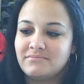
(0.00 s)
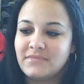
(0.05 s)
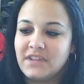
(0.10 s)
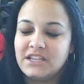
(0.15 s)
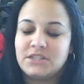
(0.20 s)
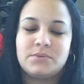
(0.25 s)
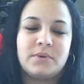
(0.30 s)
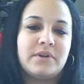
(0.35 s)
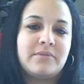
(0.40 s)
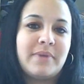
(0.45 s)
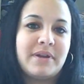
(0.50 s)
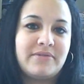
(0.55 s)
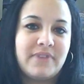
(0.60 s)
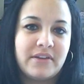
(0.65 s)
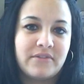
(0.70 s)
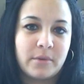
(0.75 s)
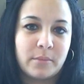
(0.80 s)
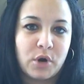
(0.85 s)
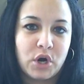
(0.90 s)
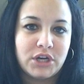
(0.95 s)
it's one of my
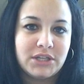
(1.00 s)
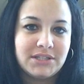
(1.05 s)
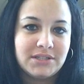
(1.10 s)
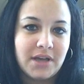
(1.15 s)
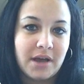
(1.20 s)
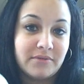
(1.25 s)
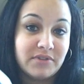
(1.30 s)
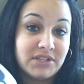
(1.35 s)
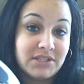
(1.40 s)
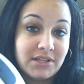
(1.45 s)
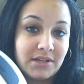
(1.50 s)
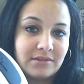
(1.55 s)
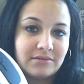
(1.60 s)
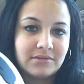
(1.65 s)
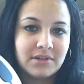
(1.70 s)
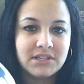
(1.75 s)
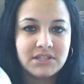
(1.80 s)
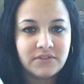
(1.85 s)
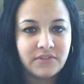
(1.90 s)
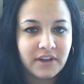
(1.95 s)
favorite parts, obviously,
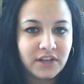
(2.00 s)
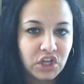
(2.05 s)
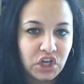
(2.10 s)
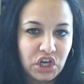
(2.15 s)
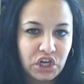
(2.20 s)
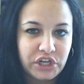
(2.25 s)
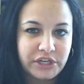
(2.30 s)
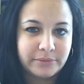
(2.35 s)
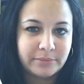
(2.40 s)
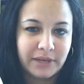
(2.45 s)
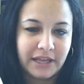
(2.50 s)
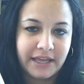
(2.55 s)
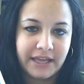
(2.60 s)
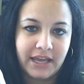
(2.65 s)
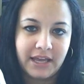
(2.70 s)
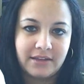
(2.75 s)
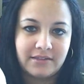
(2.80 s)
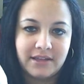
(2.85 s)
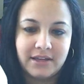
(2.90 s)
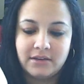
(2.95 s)
because if I look good
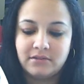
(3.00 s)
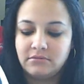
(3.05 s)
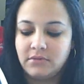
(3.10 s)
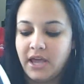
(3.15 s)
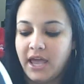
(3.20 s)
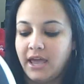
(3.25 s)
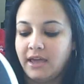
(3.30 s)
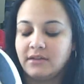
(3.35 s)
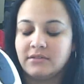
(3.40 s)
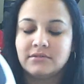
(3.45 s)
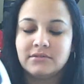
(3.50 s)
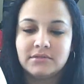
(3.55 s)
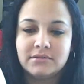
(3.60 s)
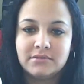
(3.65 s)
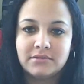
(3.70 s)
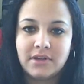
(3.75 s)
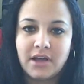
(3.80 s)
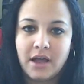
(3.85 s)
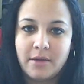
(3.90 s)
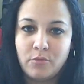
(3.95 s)
playing, then hey,
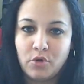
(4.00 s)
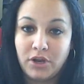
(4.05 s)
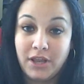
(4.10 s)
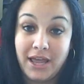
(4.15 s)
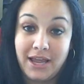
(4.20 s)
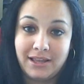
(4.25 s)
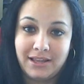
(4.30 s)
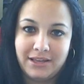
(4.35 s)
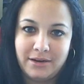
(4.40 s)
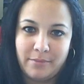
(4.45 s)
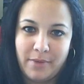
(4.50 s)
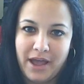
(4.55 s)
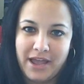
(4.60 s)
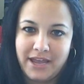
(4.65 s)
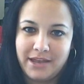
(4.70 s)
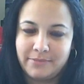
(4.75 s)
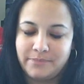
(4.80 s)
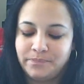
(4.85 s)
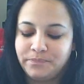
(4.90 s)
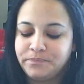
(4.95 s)
I'm more likely to buy
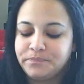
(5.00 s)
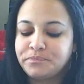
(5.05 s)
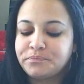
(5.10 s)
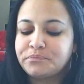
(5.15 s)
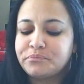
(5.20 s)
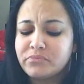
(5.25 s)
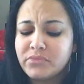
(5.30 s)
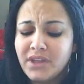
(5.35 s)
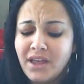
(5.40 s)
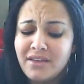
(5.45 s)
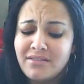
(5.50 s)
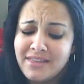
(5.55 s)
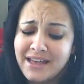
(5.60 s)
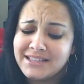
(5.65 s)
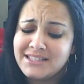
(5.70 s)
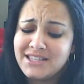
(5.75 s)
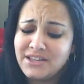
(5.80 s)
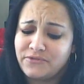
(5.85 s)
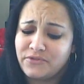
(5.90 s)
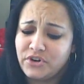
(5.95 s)
it. And
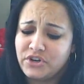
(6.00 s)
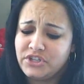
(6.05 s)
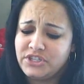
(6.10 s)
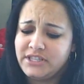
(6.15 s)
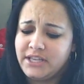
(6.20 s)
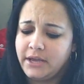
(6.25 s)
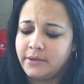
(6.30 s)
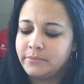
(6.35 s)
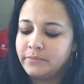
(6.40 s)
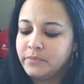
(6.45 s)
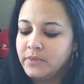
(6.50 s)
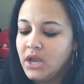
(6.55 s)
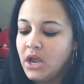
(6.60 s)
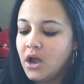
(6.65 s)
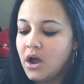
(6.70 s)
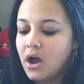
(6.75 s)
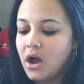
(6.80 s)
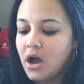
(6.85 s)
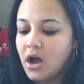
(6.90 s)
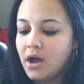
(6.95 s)
that's the first thing.
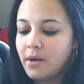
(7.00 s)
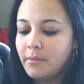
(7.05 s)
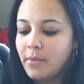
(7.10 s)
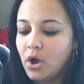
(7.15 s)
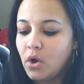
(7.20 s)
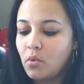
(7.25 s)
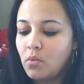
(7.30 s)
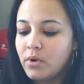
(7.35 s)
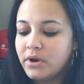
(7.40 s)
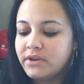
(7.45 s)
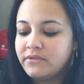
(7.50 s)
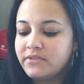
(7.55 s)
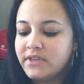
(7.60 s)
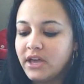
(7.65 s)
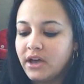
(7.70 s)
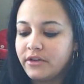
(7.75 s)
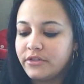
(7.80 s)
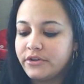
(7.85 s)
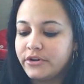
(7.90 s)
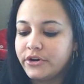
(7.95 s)
One of
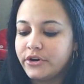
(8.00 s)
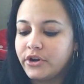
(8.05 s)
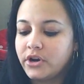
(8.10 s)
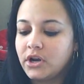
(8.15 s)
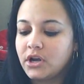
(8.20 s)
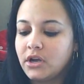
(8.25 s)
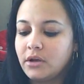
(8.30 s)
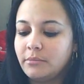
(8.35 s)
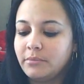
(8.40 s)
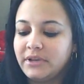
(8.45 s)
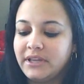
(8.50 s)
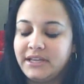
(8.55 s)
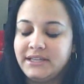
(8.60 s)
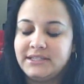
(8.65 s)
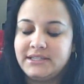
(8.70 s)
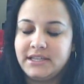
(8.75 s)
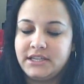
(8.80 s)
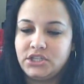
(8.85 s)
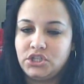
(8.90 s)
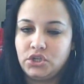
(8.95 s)
the other
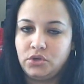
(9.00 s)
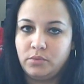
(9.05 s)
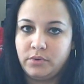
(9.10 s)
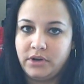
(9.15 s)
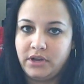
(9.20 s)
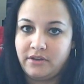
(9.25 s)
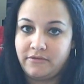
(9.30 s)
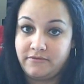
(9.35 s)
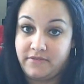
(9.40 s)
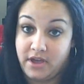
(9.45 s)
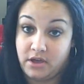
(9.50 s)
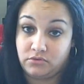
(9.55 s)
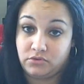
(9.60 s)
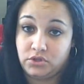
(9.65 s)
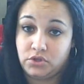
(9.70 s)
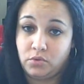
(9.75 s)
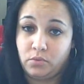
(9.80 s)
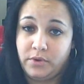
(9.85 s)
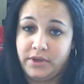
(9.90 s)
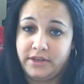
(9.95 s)
complaints that you would have
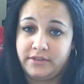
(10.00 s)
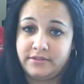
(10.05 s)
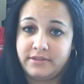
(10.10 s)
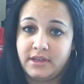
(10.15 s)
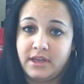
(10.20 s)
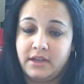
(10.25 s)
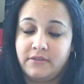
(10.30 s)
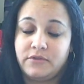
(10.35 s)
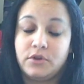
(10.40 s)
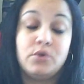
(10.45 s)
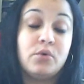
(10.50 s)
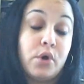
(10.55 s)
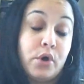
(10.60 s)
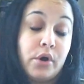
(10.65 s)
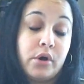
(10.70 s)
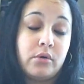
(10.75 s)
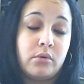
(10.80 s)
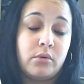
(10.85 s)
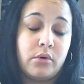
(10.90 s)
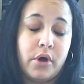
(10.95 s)
found with, if you
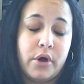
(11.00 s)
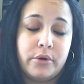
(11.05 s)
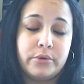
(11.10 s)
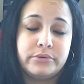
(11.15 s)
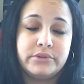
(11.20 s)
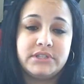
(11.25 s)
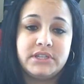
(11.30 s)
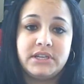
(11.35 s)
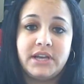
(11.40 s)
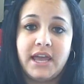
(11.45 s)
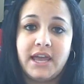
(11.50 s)
owned an